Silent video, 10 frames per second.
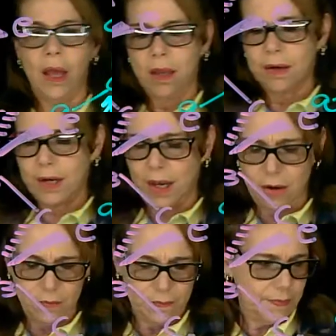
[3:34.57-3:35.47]

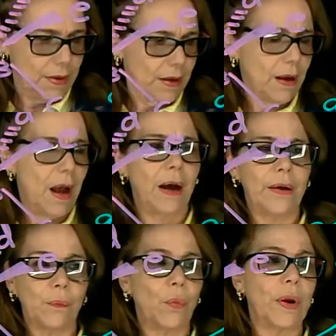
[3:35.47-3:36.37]
Now,
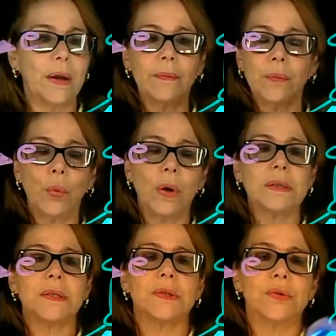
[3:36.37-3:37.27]
what I
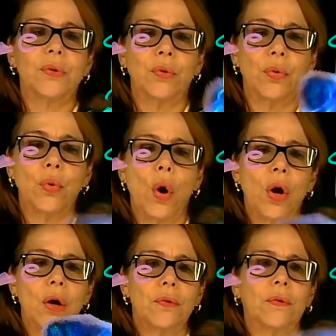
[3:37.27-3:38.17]
want to do
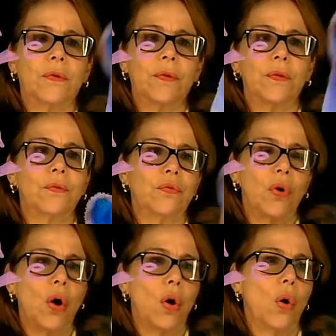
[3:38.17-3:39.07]
to
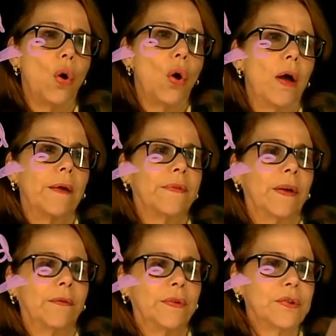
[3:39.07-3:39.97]
draw the
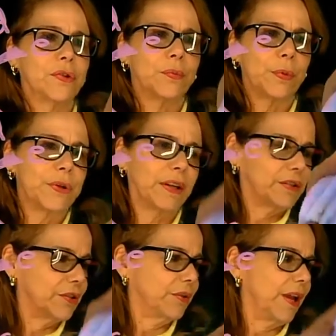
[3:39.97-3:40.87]
Fischer
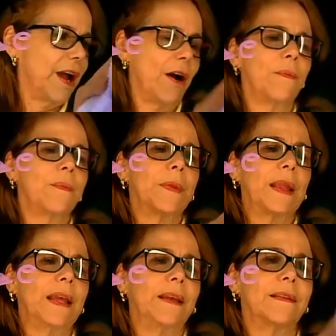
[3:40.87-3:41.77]
projection now
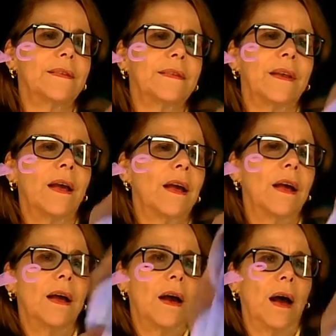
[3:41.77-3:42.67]
is
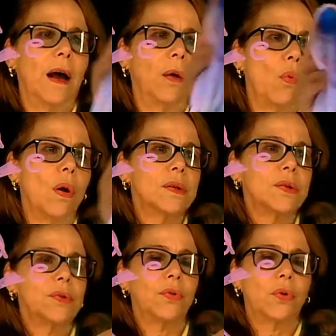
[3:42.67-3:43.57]
I want
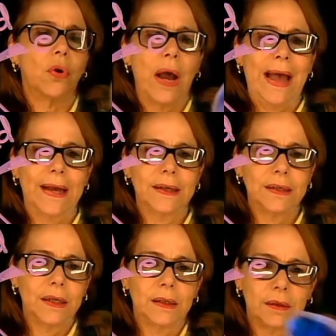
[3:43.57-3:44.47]
to draw an
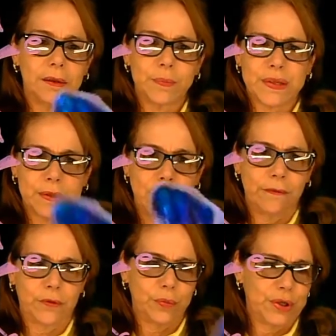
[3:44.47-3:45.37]
eclipse
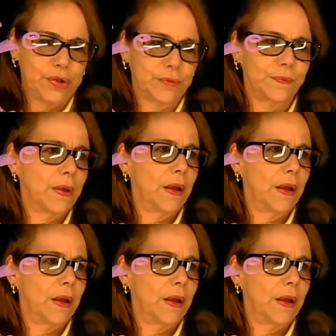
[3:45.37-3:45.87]
conformation.